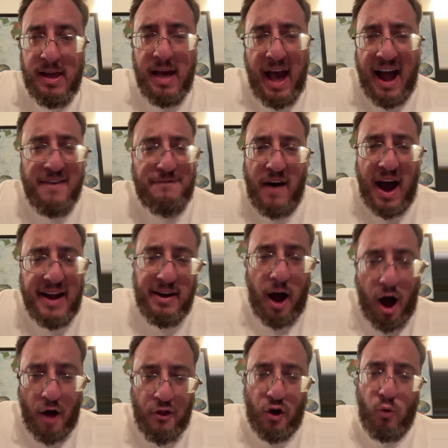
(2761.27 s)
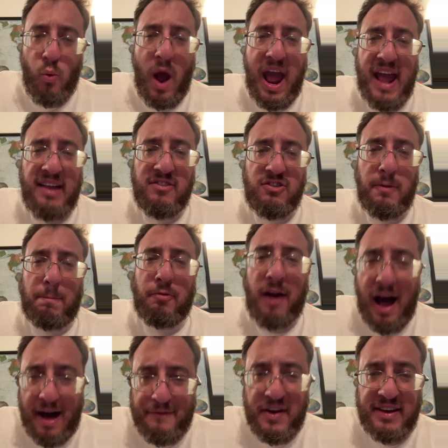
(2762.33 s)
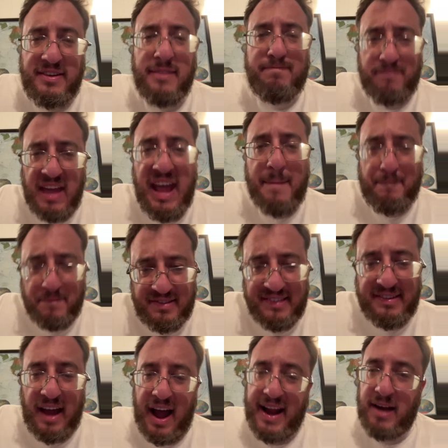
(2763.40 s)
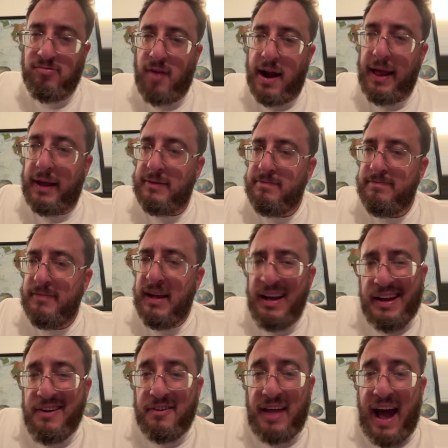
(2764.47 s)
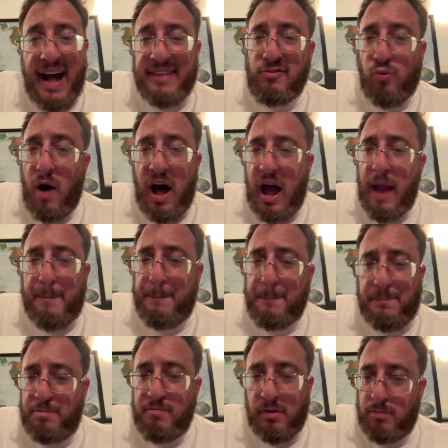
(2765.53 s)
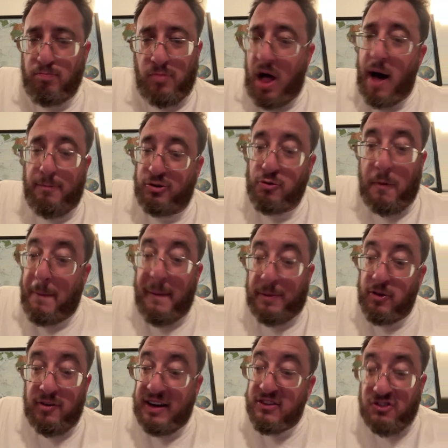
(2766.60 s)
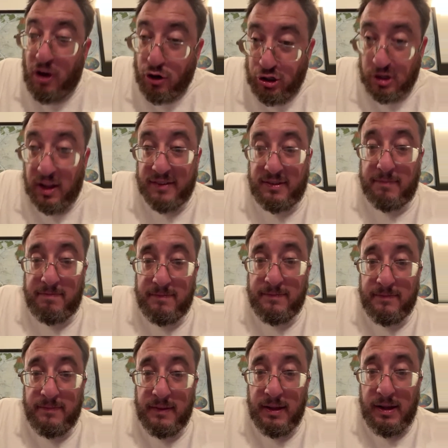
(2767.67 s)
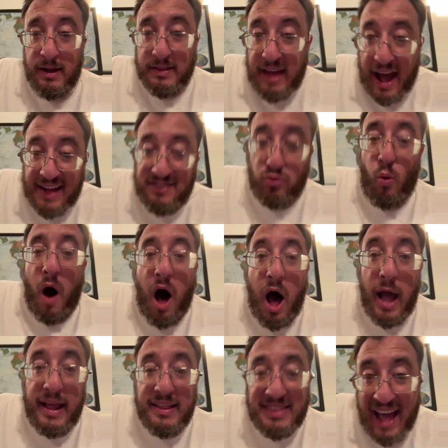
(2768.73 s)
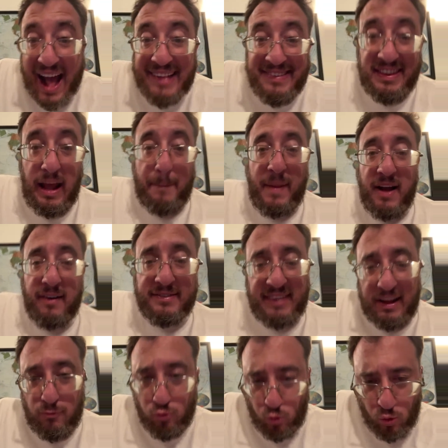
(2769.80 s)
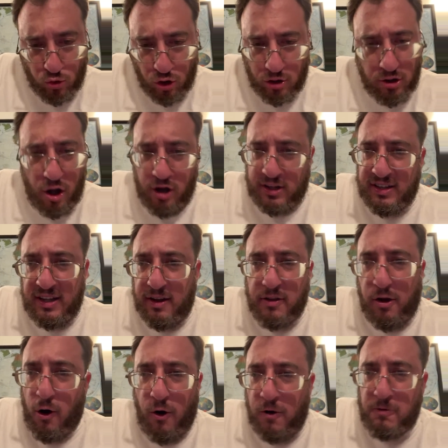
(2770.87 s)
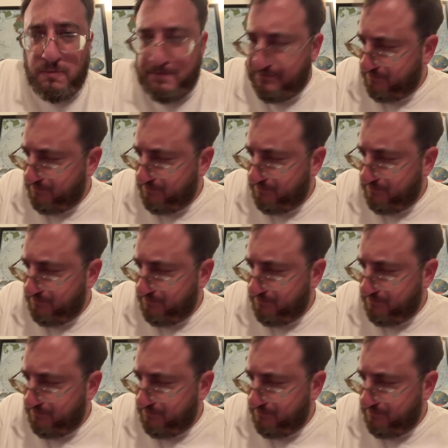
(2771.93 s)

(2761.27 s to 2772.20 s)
and find other ways to profit to keep society running. That's why lots more people are into socialism. That's why. That's the appeal. It's like, look, the whole